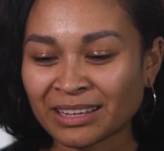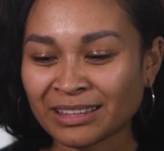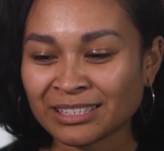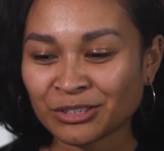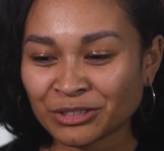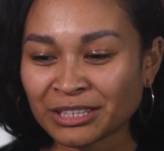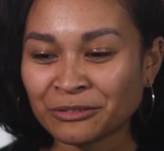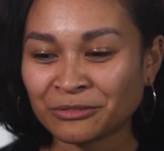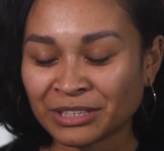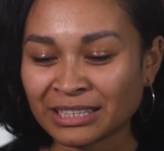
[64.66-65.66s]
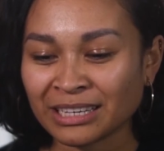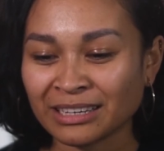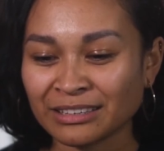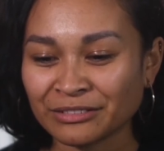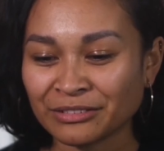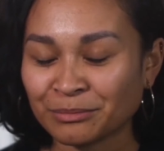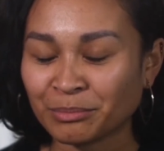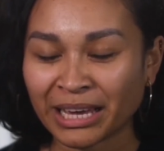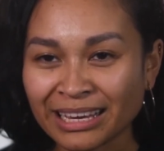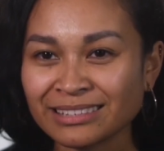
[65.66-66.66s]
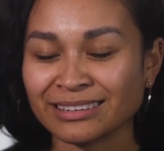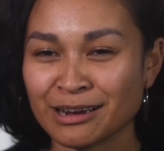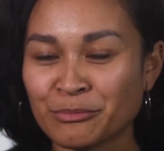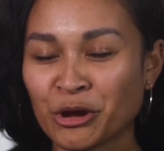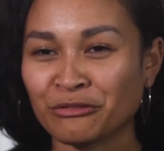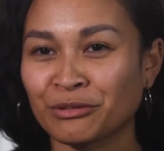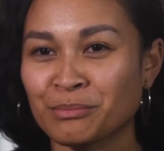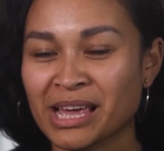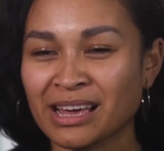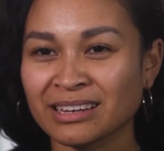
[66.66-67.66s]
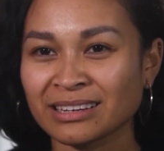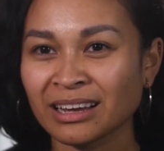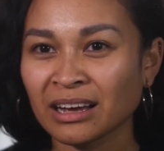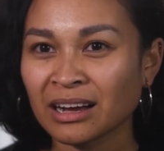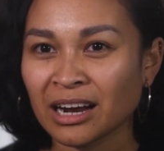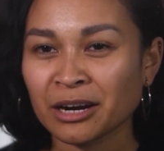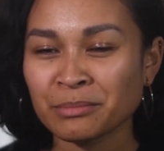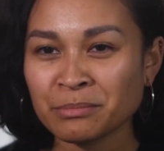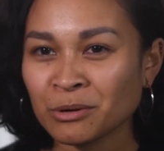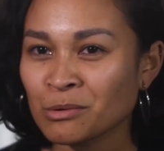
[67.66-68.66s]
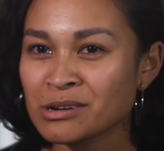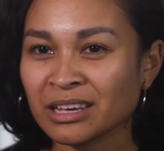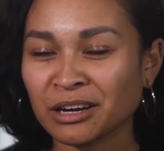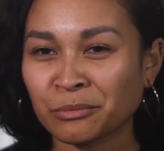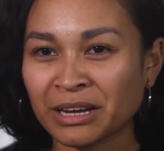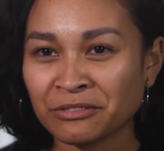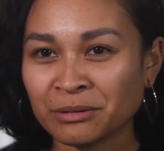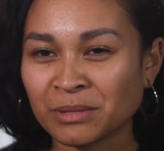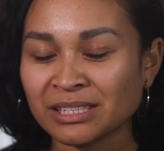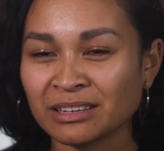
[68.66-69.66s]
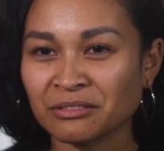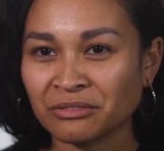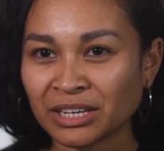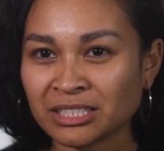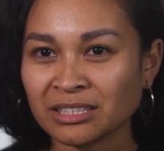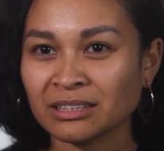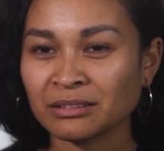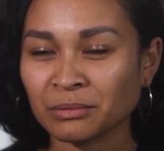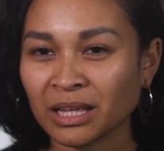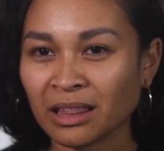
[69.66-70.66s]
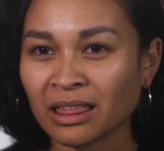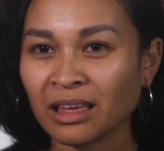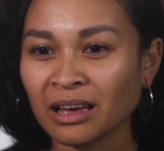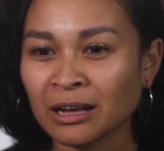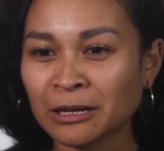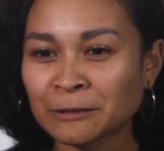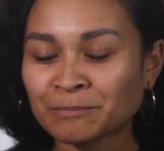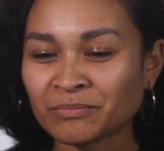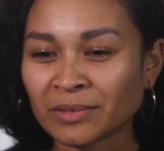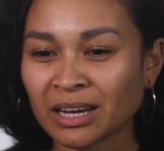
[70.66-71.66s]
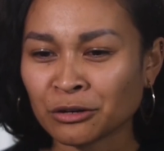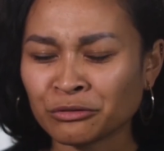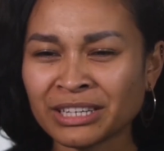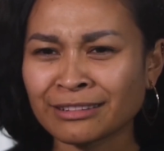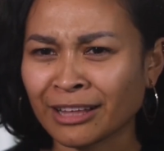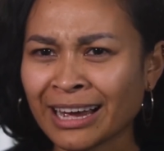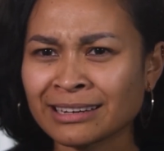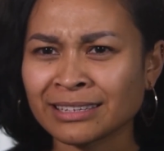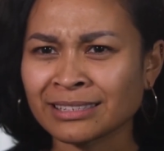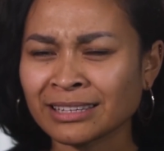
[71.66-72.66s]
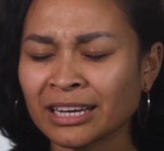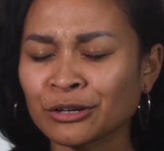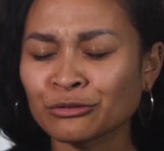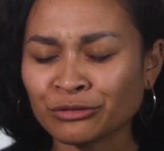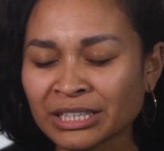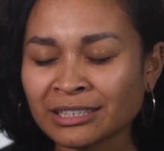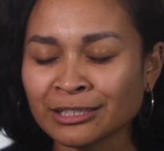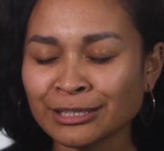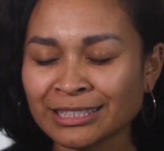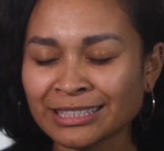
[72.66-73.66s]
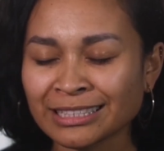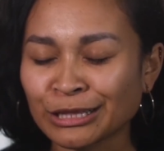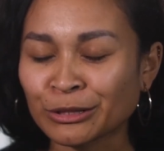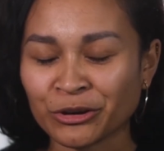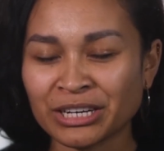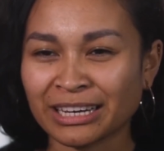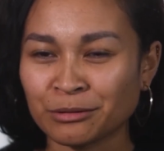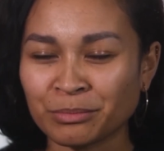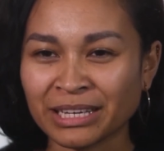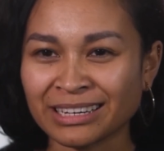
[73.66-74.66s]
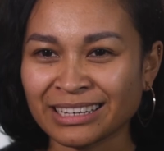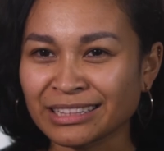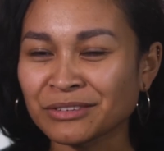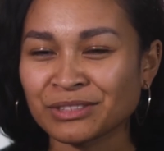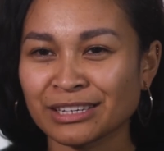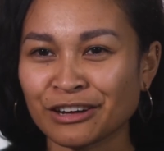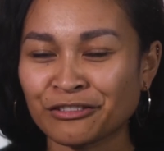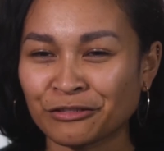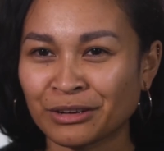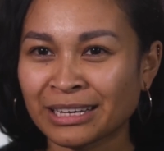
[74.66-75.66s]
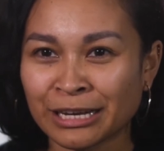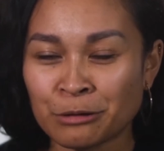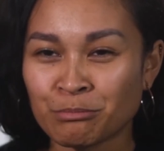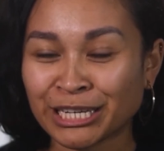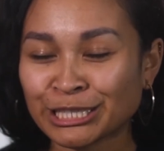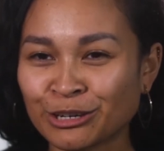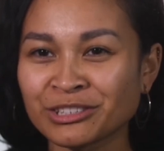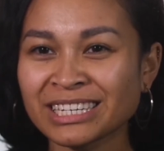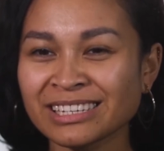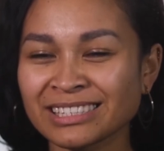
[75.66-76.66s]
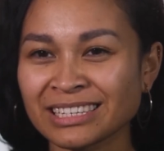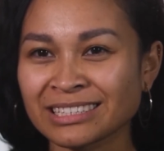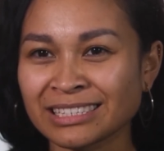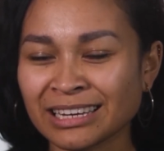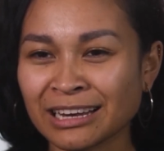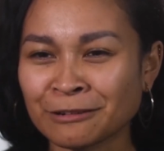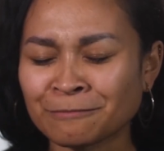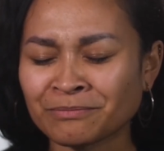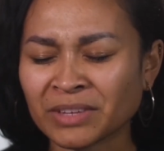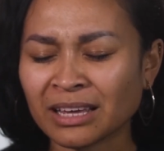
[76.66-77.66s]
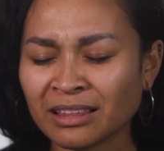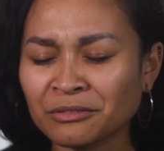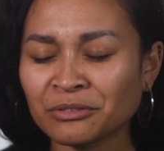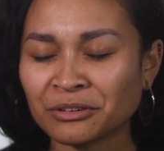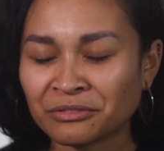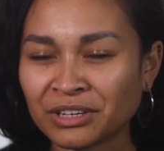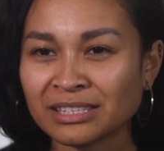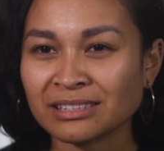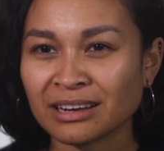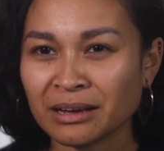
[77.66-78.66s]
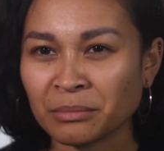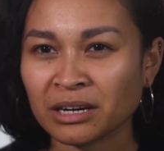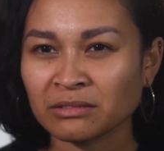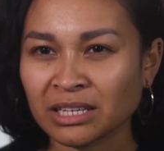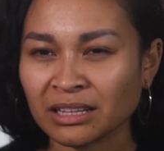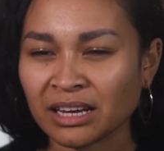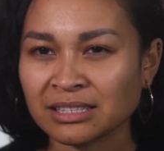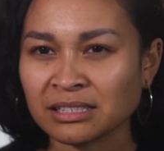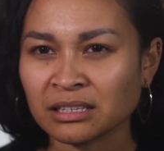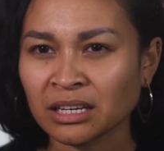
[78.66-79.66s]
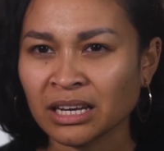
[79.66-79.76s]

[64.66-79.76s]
this real feeling of peace come over me. And I remember walking away from this confession with a real lightness, like a real load had been lifted off my shoulders. And I think for the first time I realized